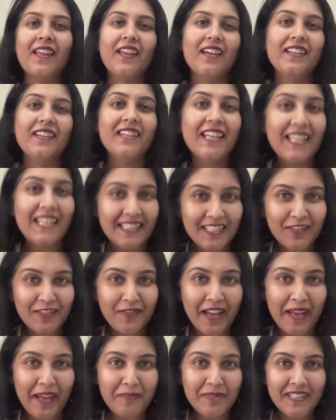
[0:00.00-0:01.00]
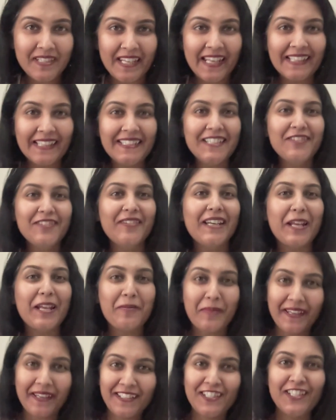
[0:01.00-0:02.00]
The reason why I'm saying this, when I
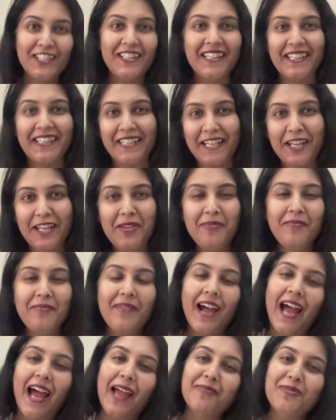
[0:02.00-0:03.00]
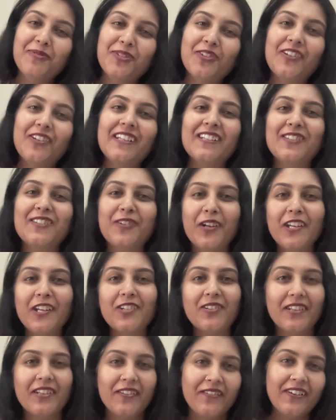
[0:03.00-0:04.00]
mention the name, I'm sure it's going
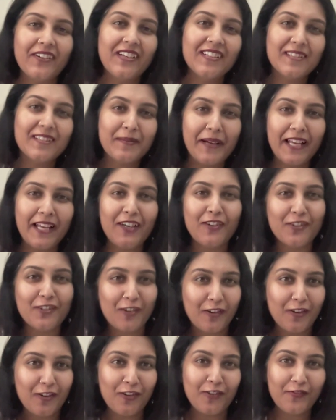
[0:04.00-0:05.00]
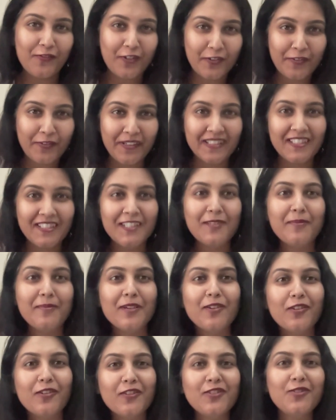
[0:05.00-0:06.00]
to give a smile on all of your faces
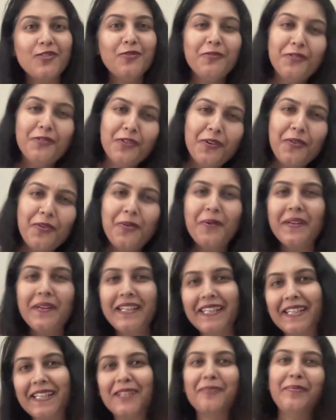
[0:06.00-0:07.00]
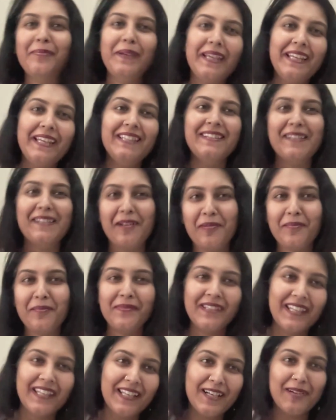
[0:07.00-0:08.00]
because you know a little bit
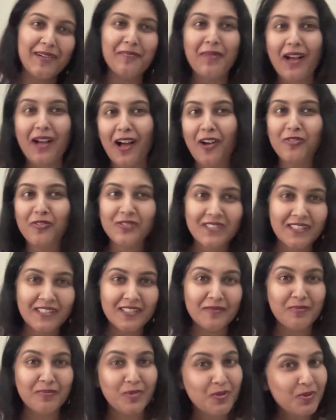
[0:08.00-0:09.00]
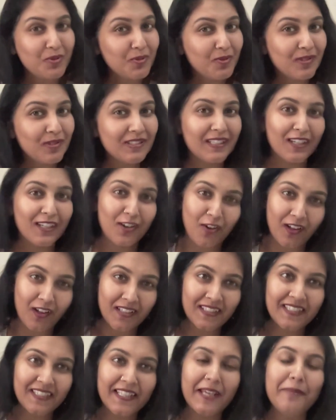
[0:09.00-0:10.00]
something about the book, the
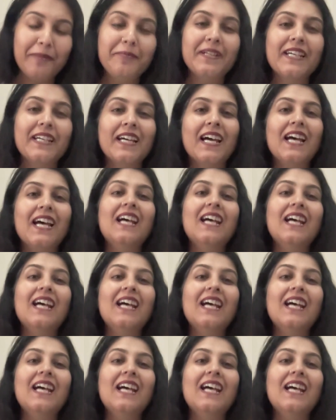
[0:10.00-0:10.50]
concept.